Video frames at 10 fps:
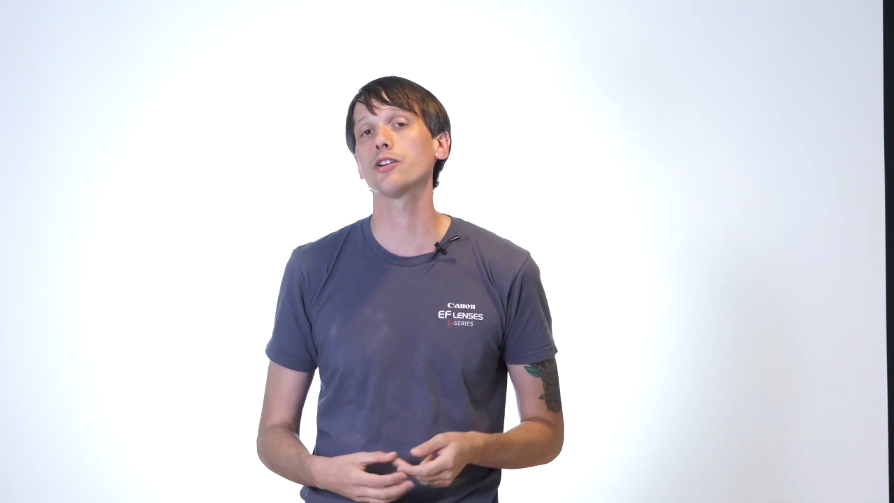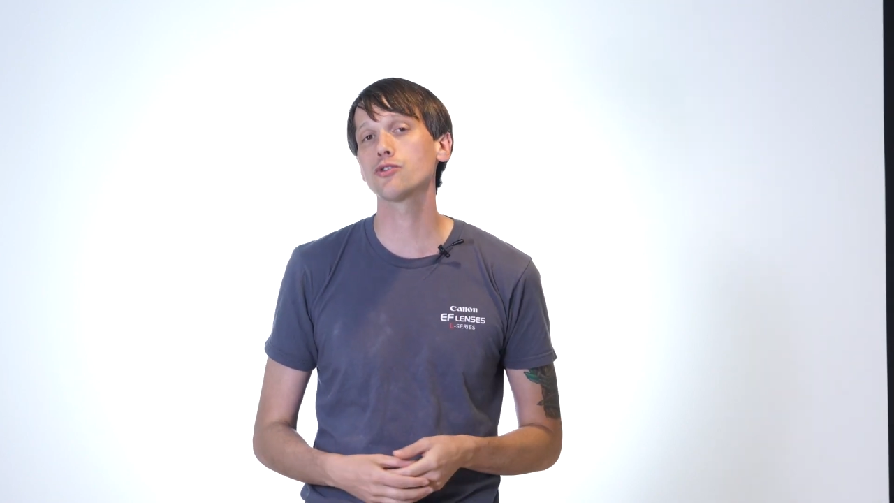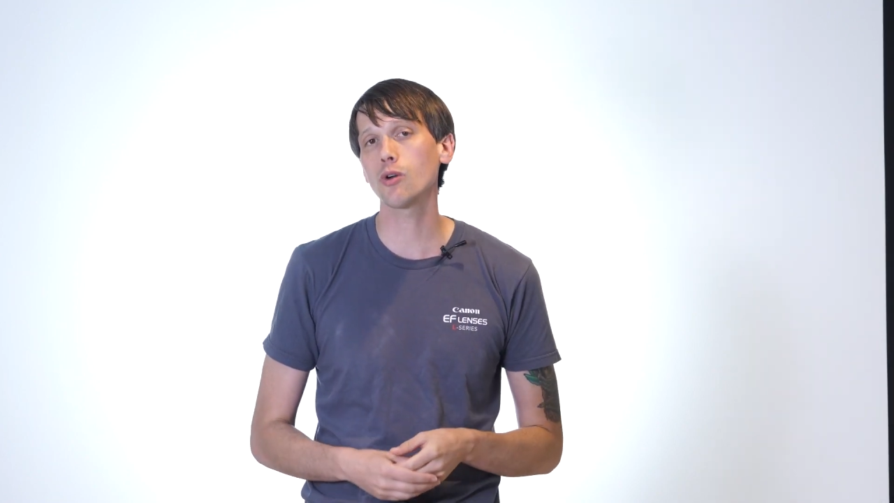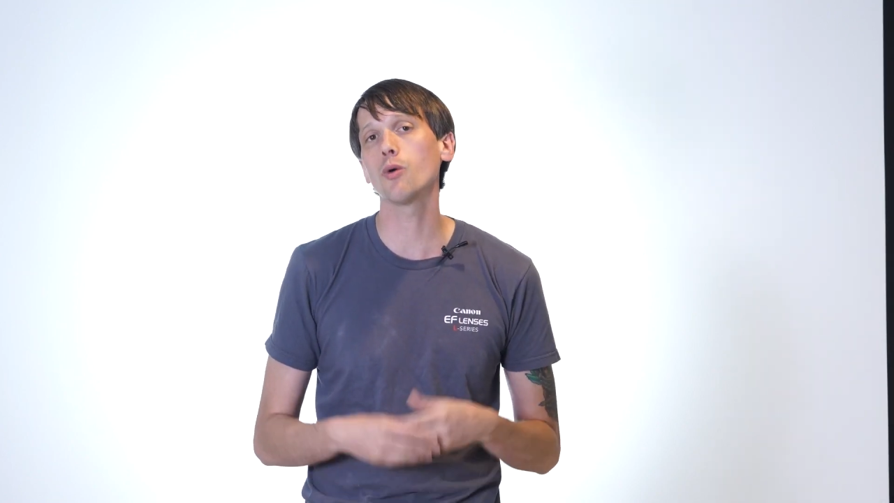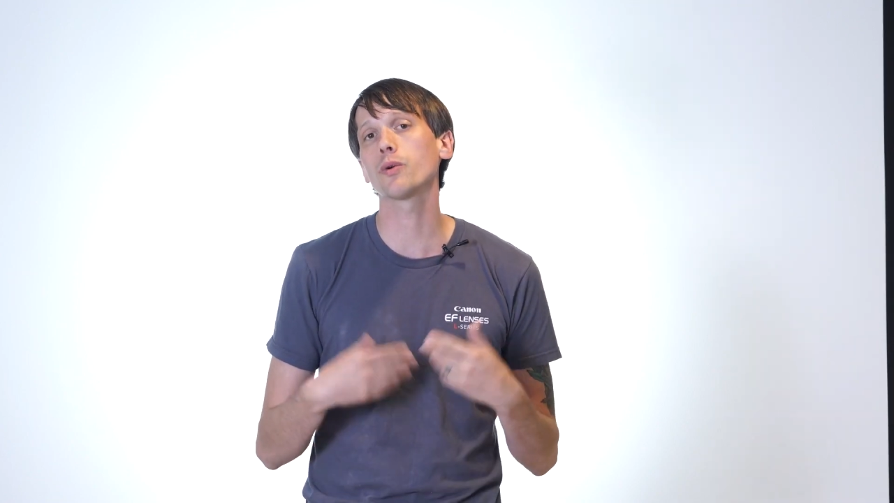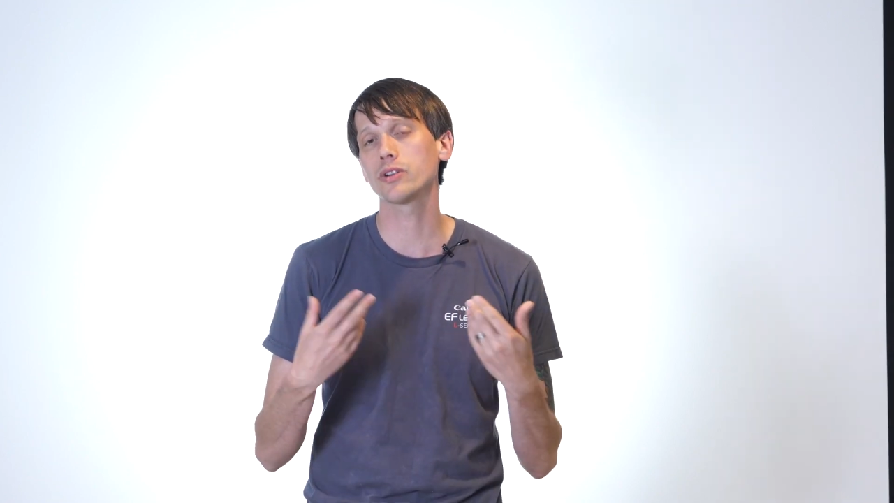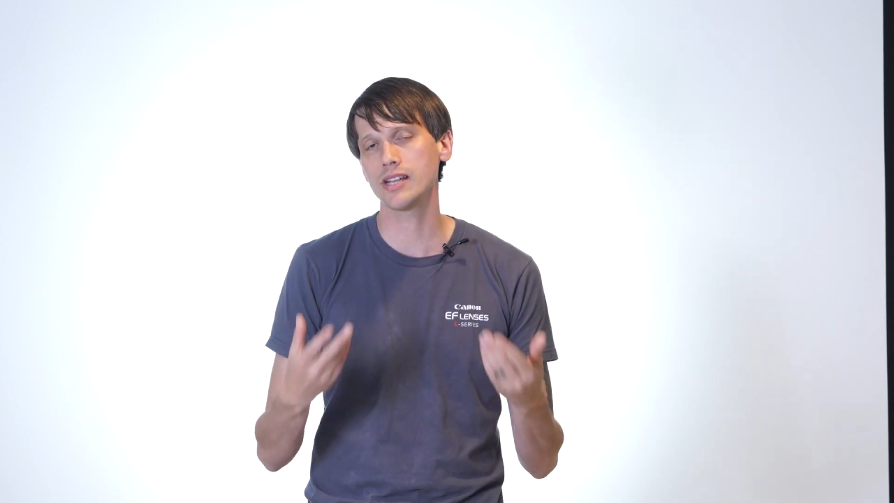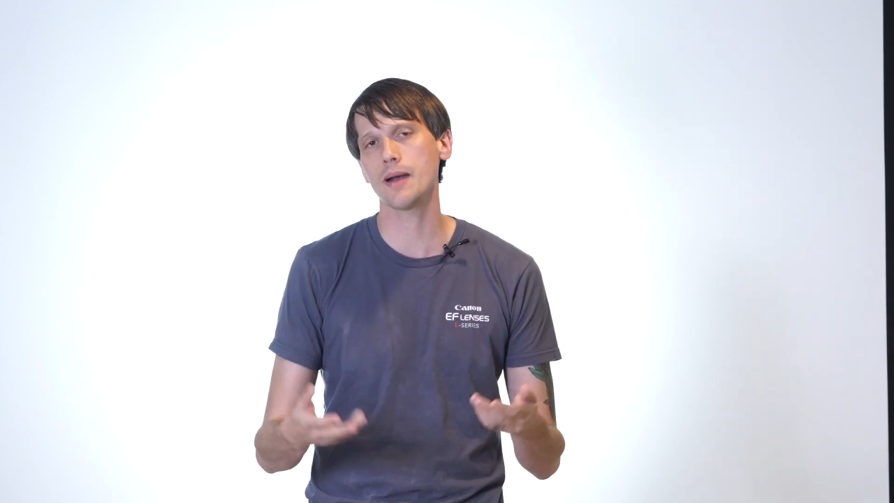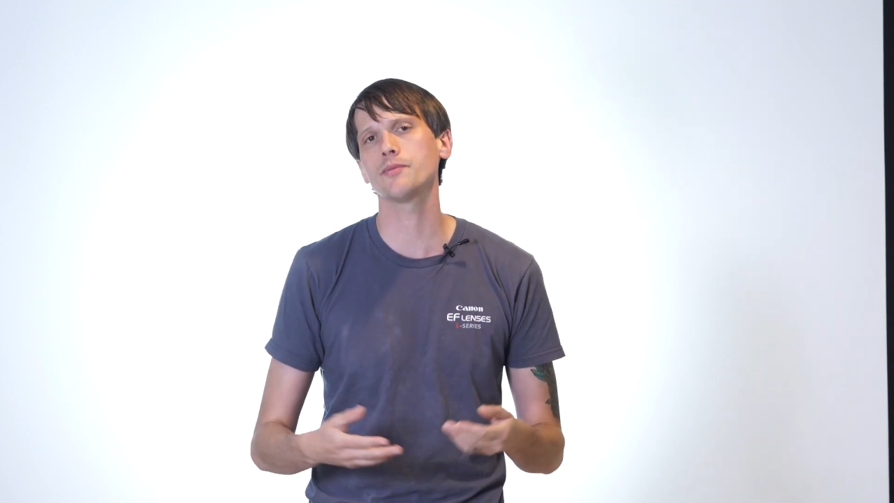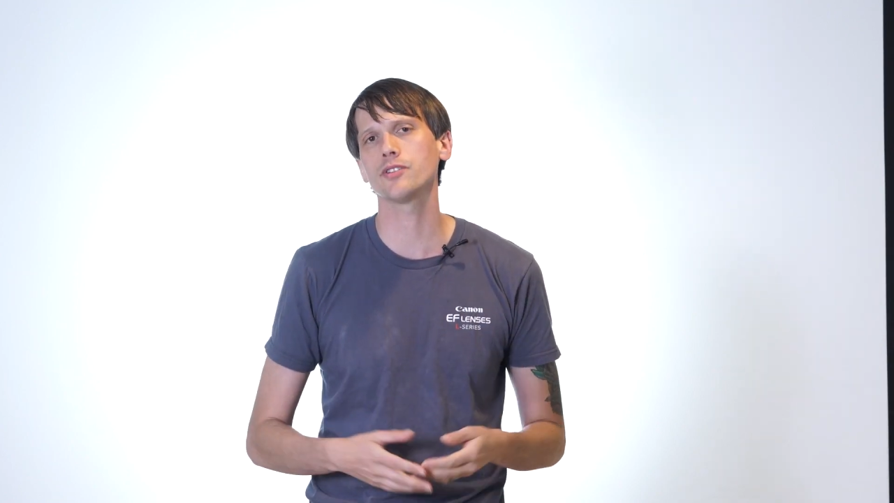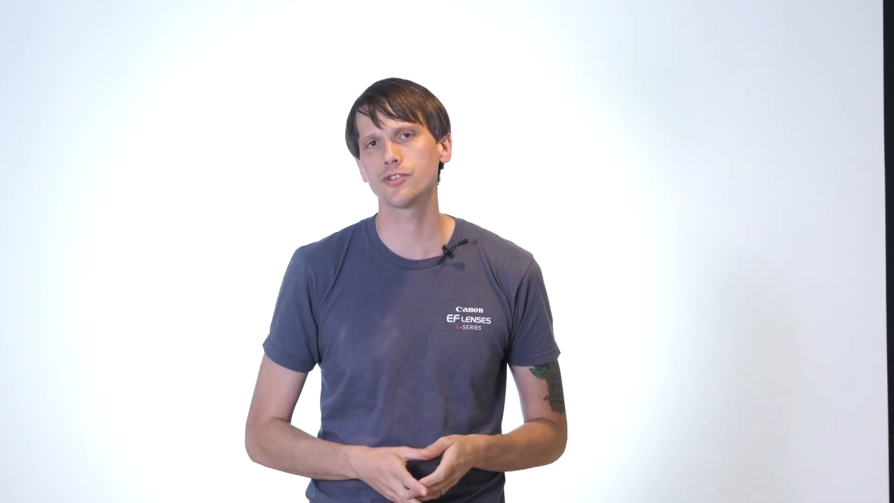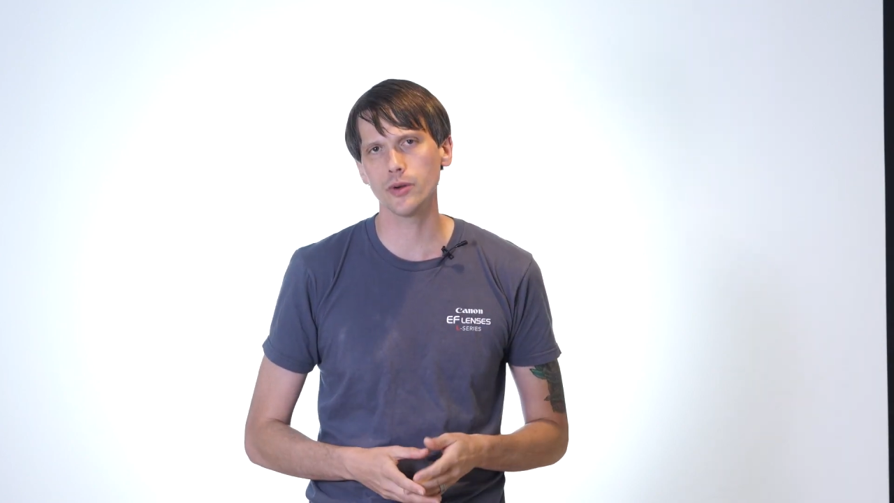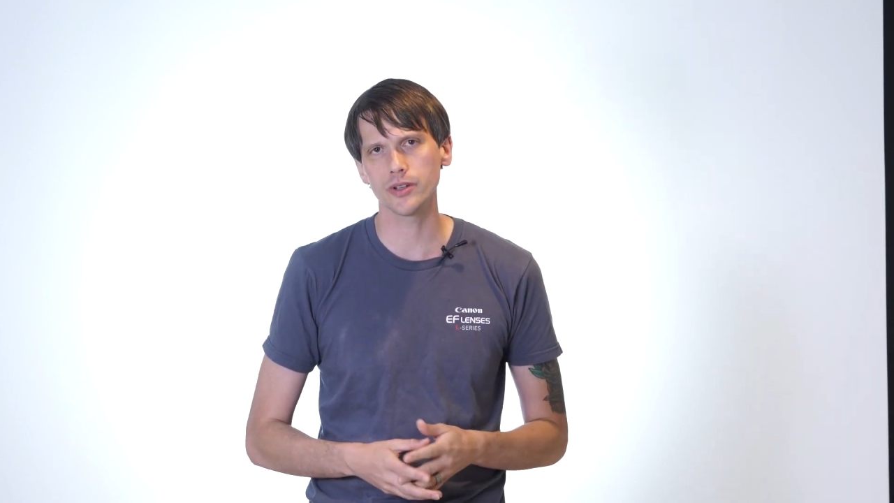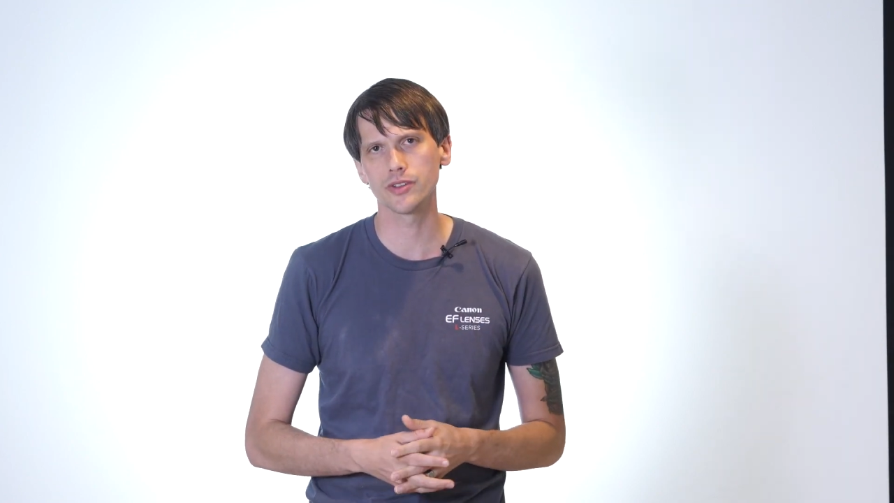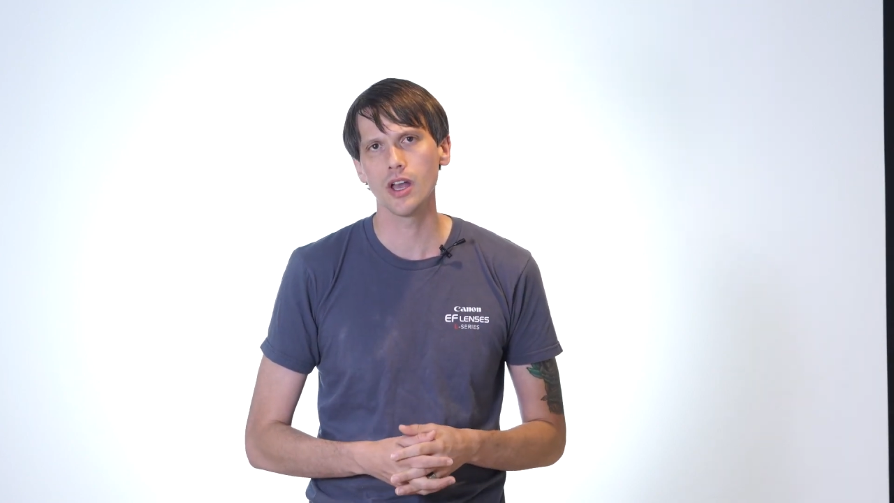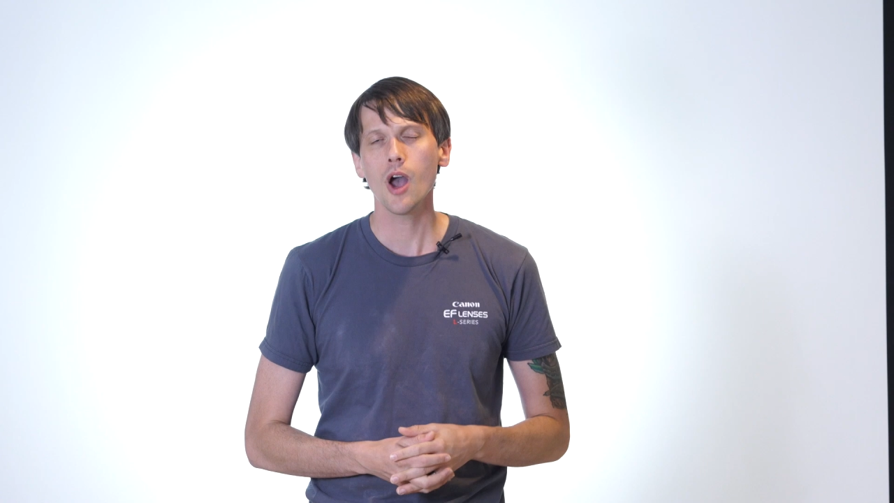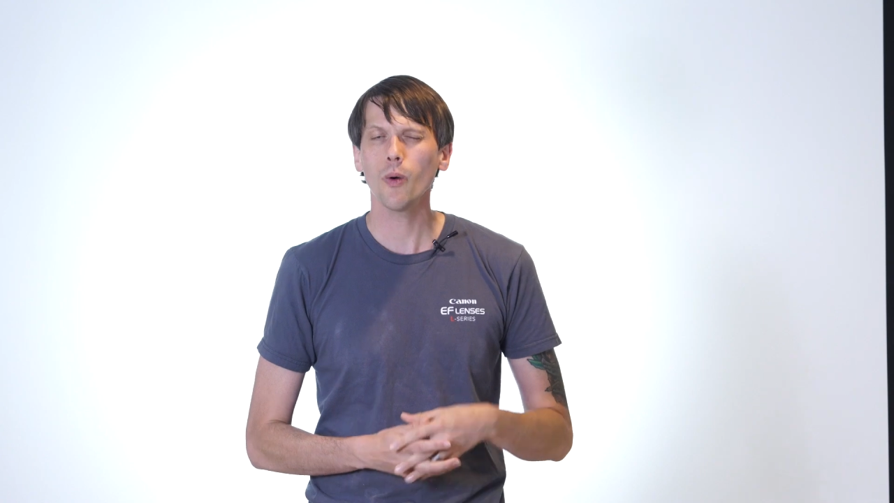control. We're adapting to it.